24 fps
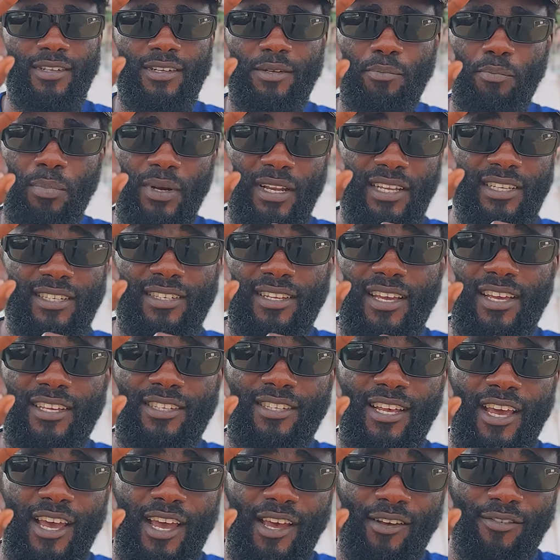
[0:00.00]
Please stay
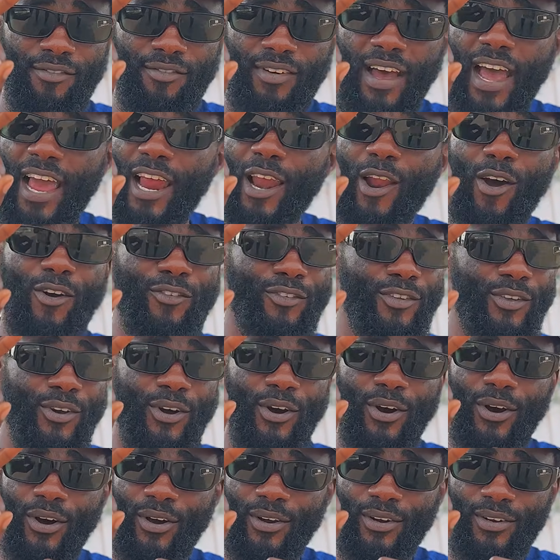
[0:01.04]
safe. I love you
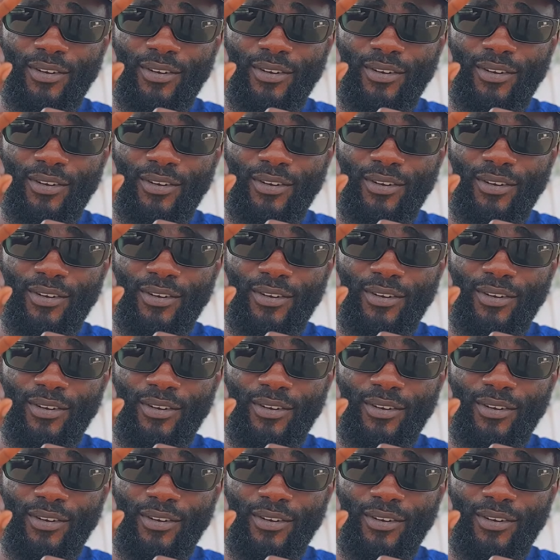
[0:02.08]
all.